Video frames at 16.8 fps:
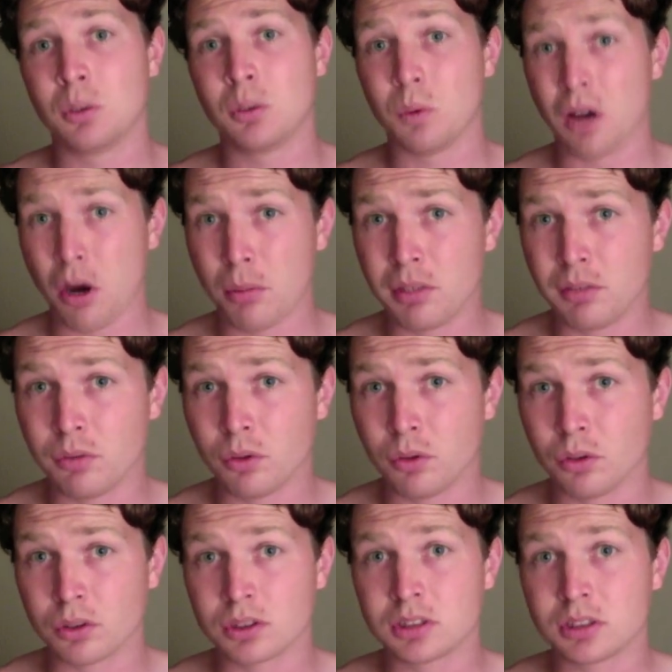We're
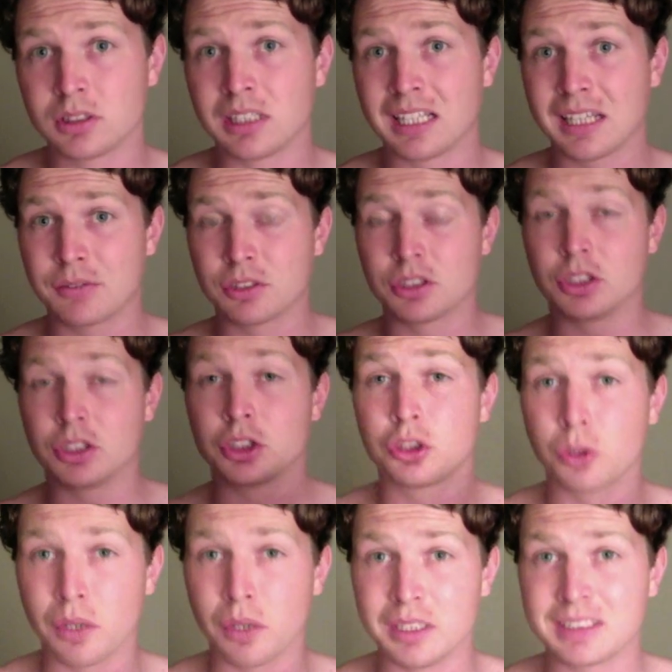omnivores. That gives us the
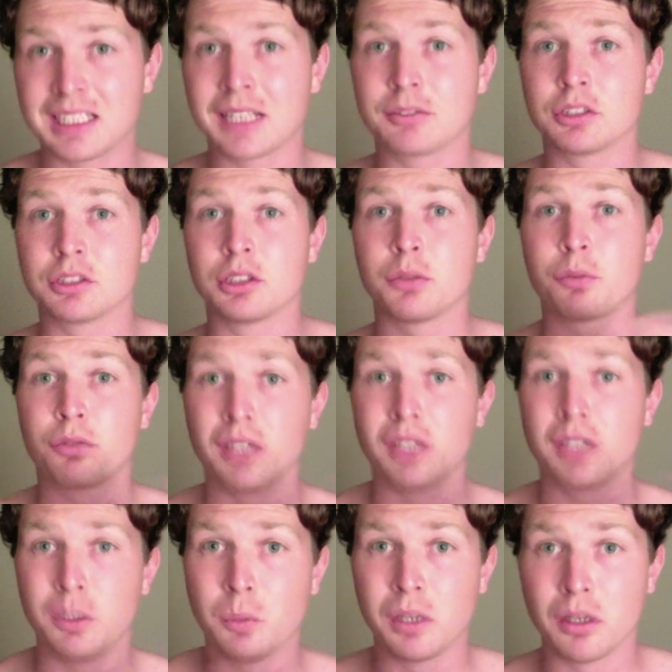choice. That gives us the
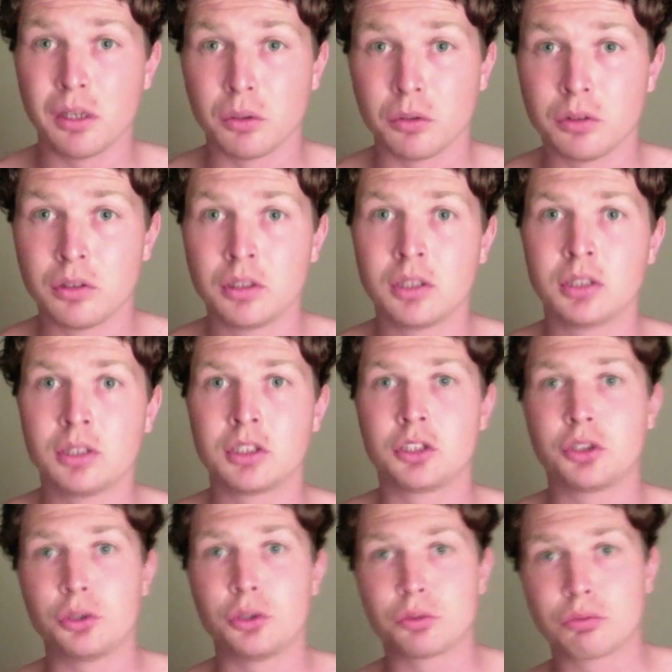free will to
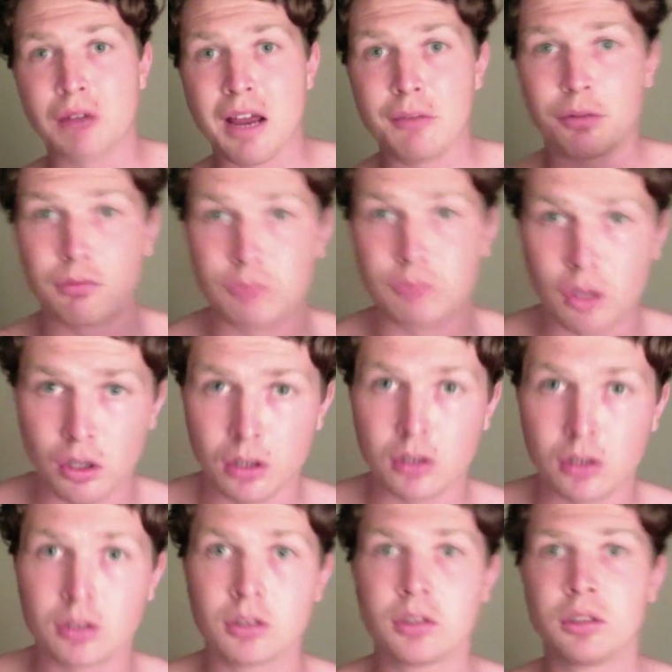choose right from
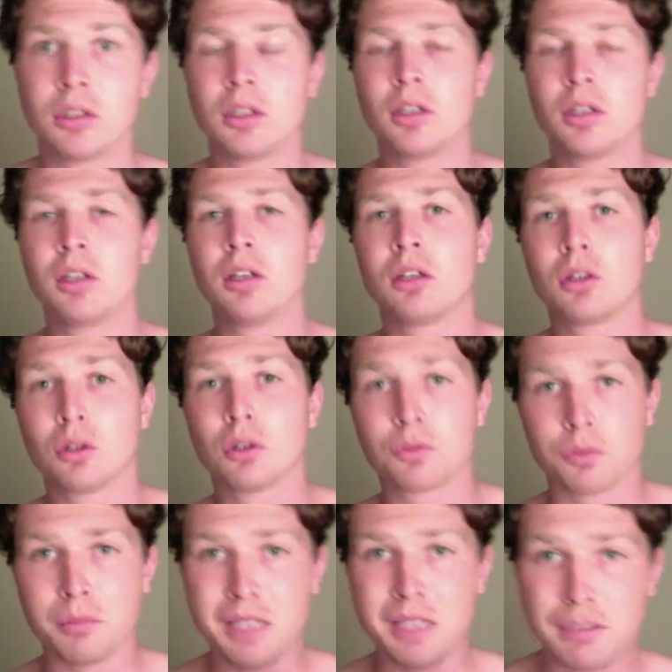wrong, good
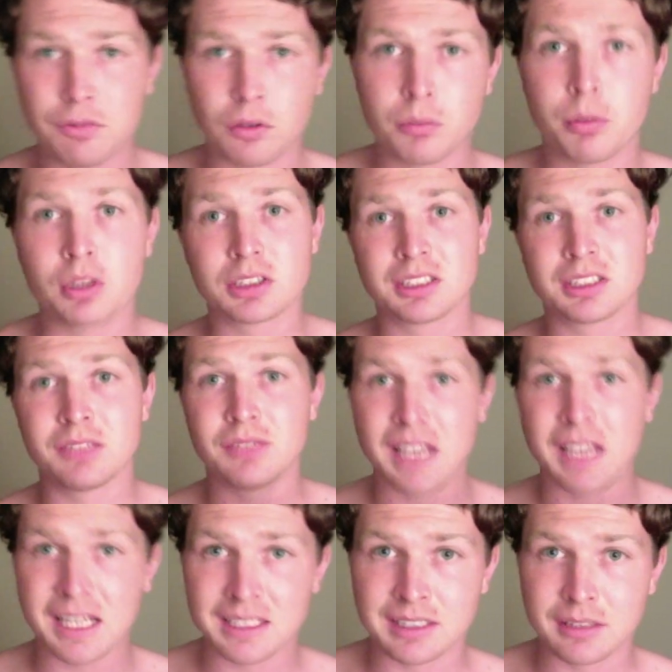from evil, positive,
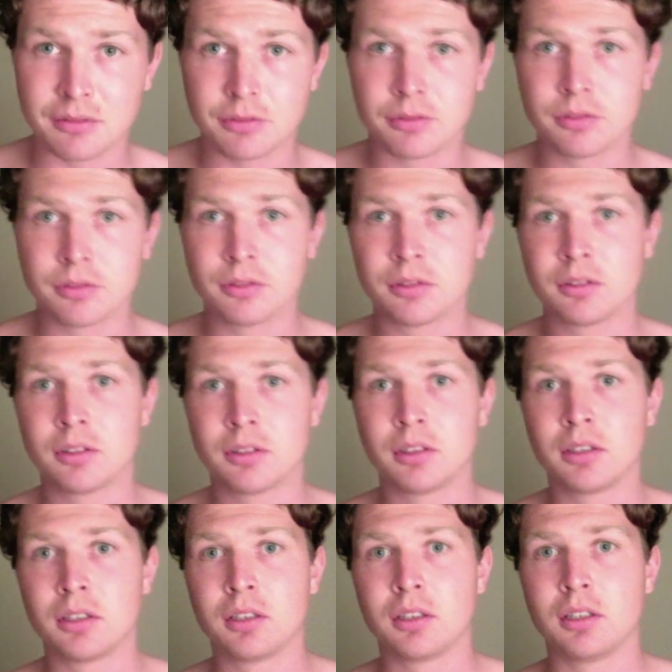negative.
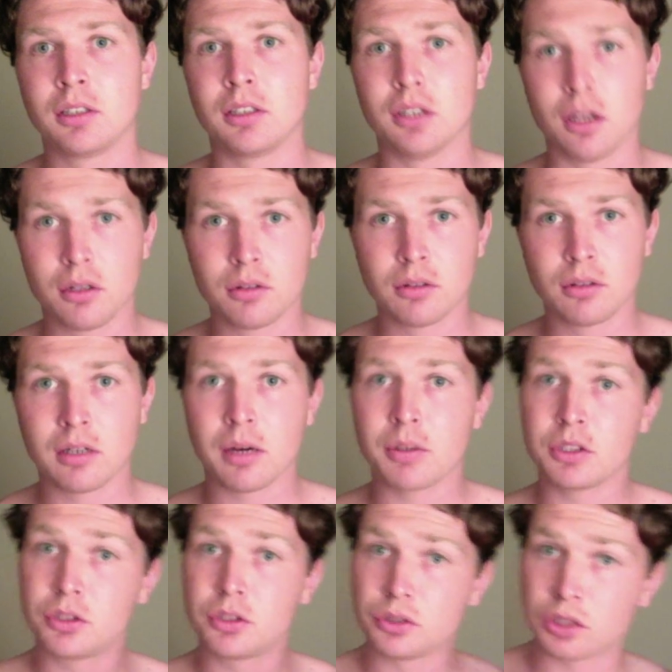You know, I
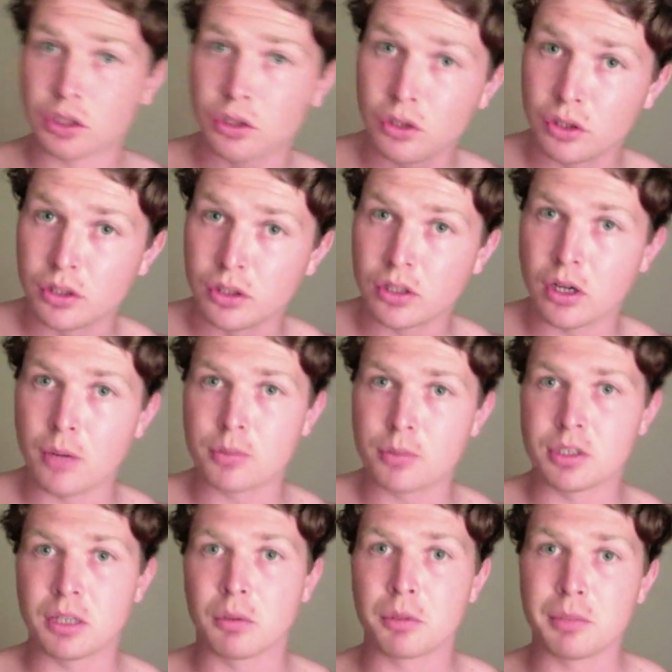want to choose the good
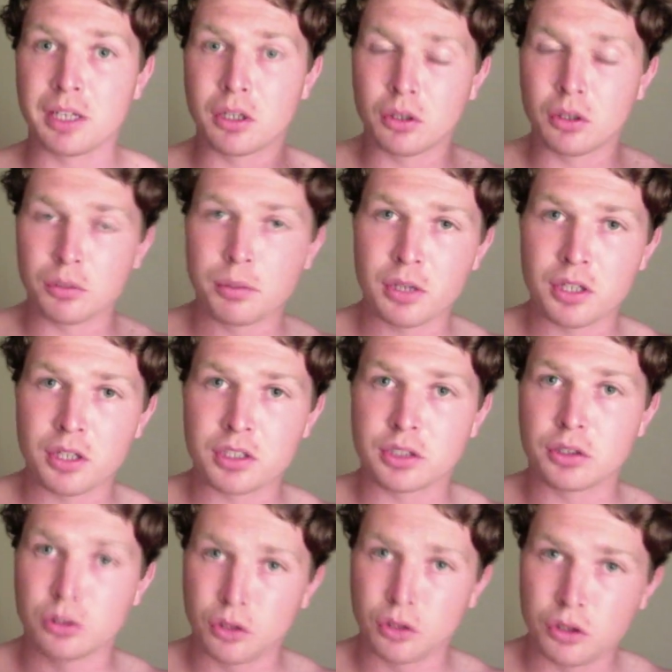option. I want to be a good
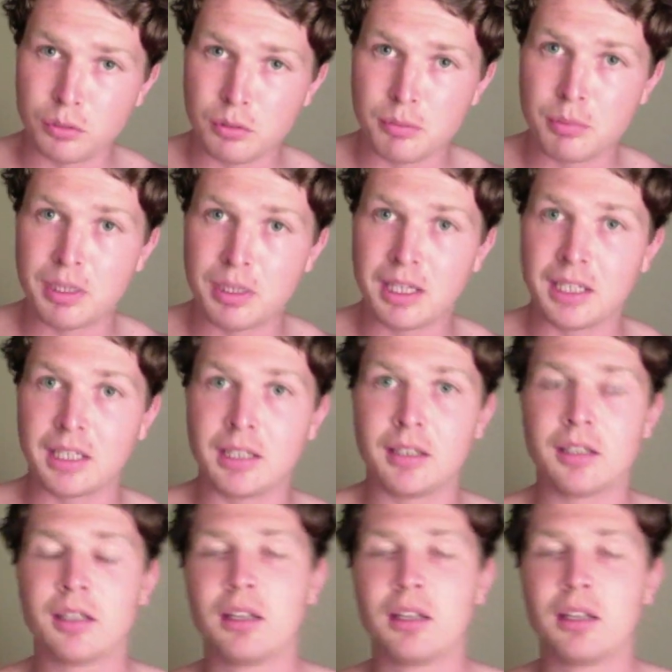person, a good human being.